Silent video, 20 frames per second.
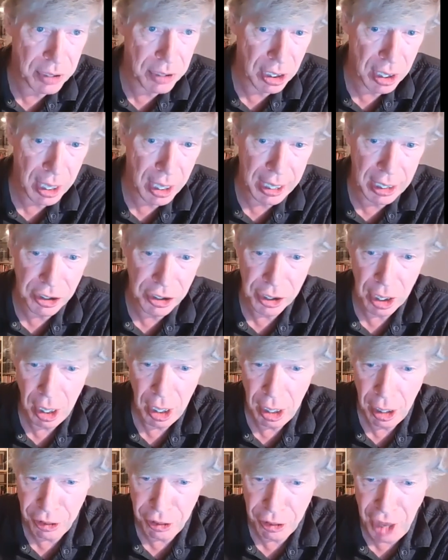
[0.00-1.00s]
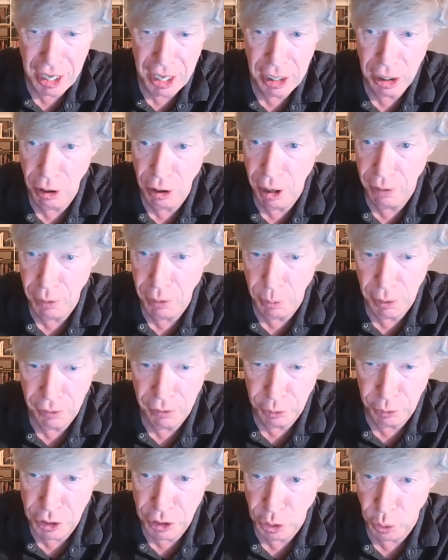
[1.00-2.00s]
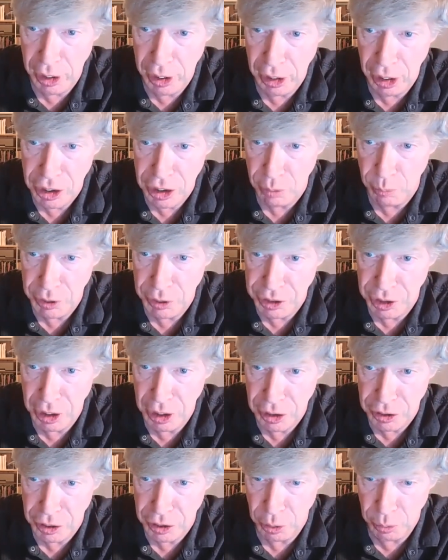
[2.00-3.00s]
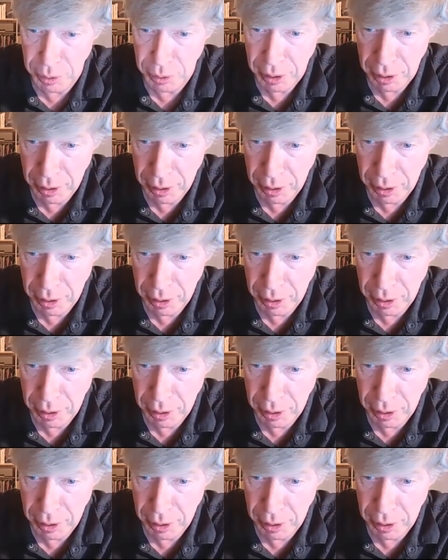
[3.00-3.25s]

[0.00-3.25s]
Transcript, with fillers: tonight. Thank you everyone for joining us and we'll see you soon.